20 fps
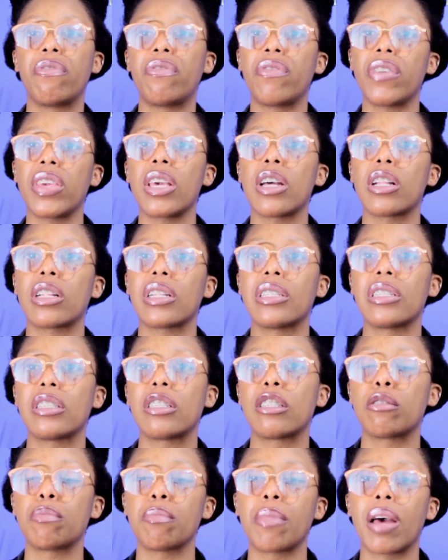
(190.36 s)
feel and
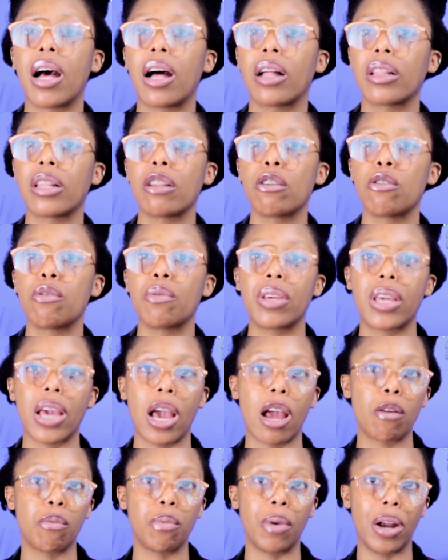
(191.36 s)
smell that you
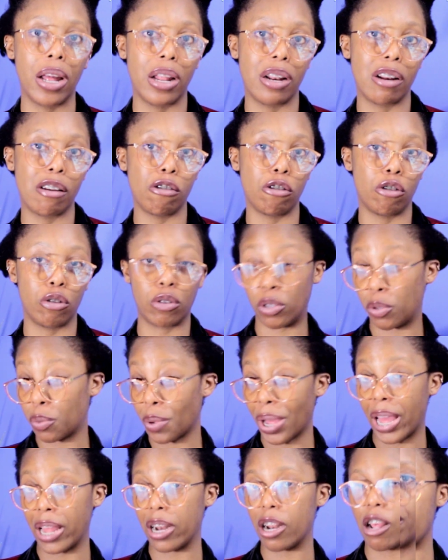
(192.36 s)
get when you
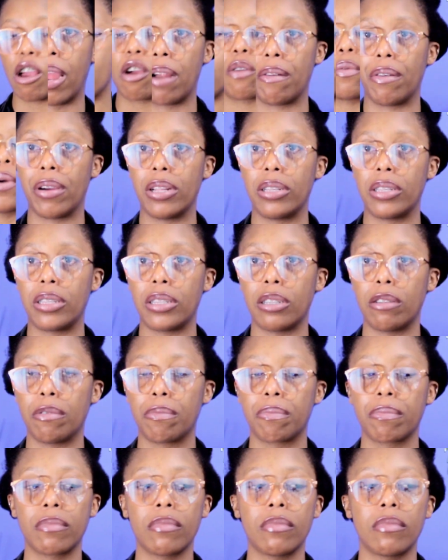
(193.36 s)
sweat, right?
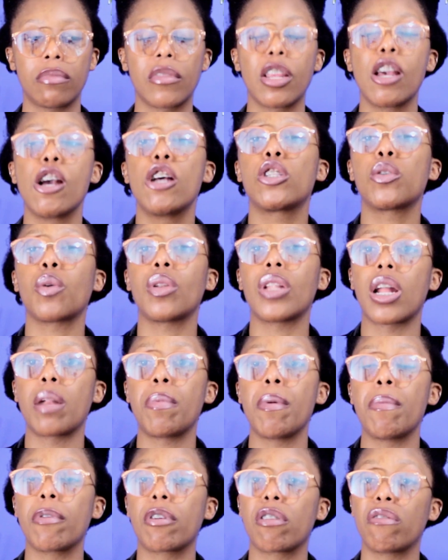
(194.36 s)
So a lot
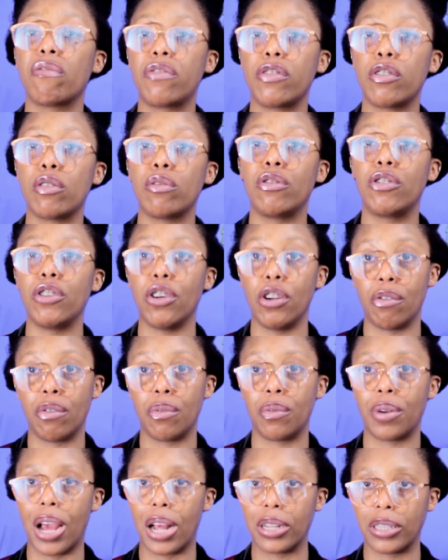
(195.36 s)
of people confuse
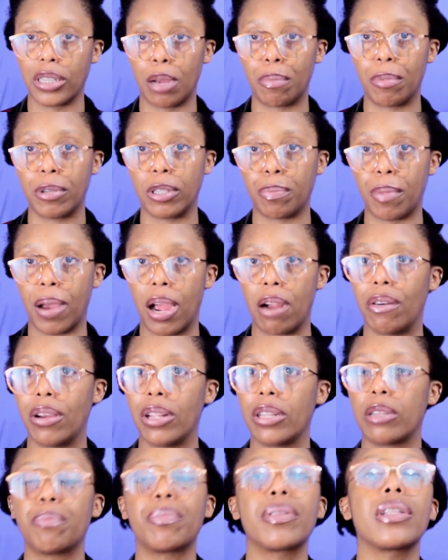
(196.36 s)
deodorant with
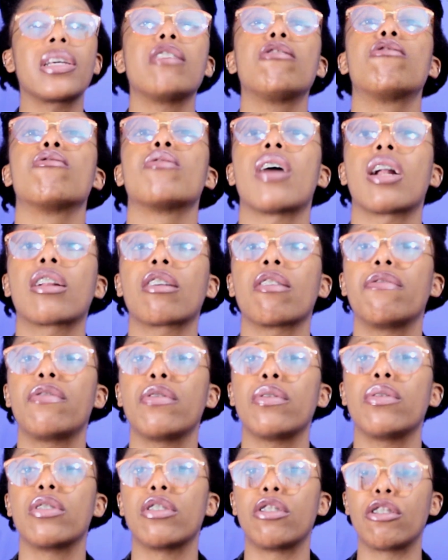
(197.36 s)
antiperspirant. Please do not
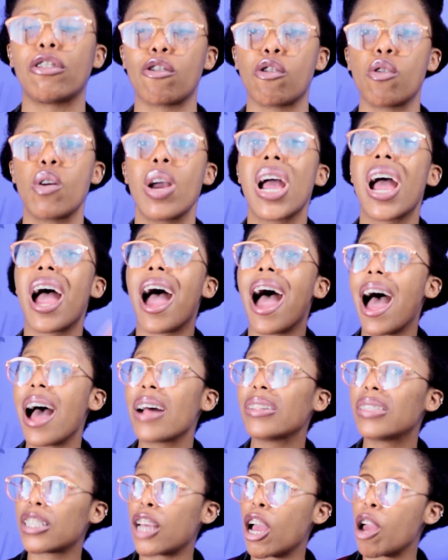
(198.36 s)
confuse the two.
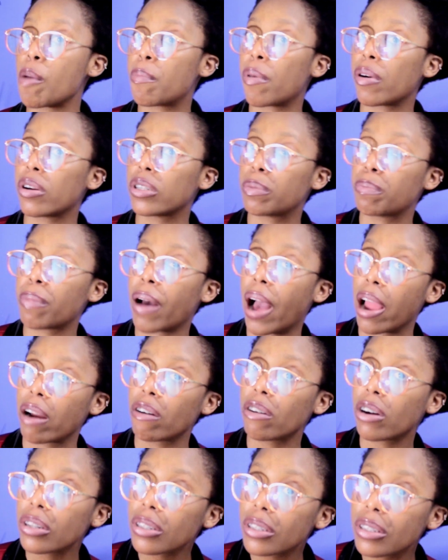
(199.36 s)

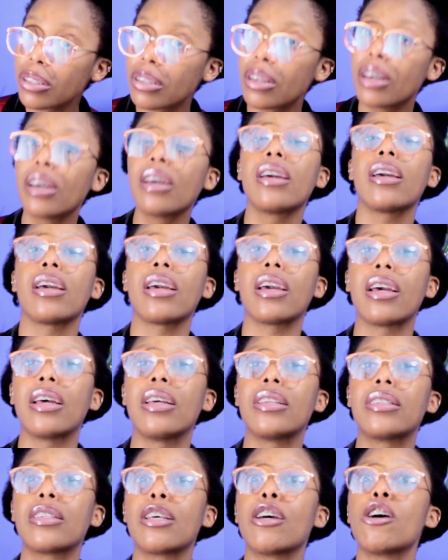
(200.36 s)
Antiperspirant
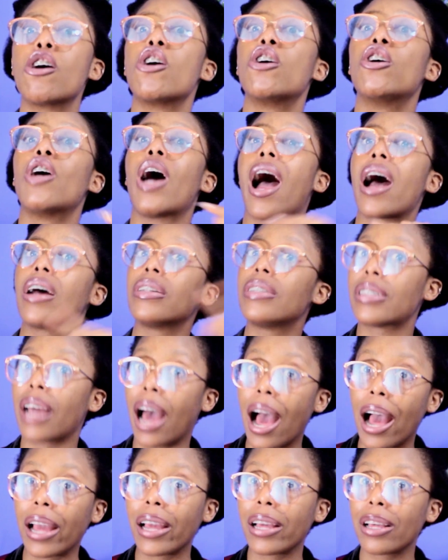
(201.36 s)
is
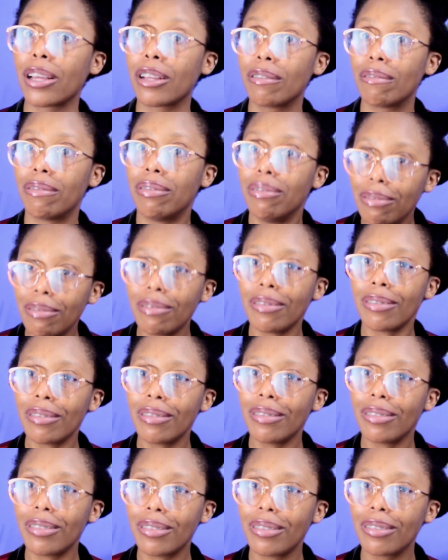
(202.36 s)

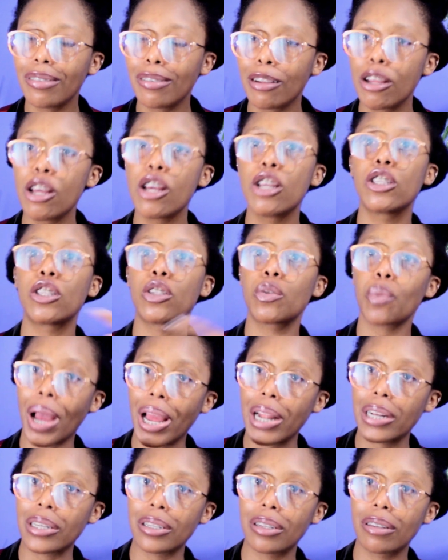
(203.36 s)

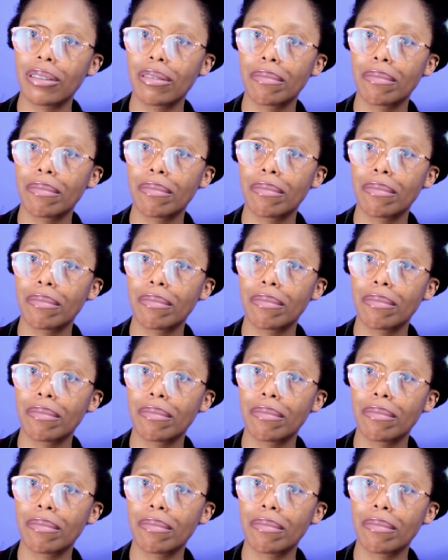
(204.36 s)
anti-sweat.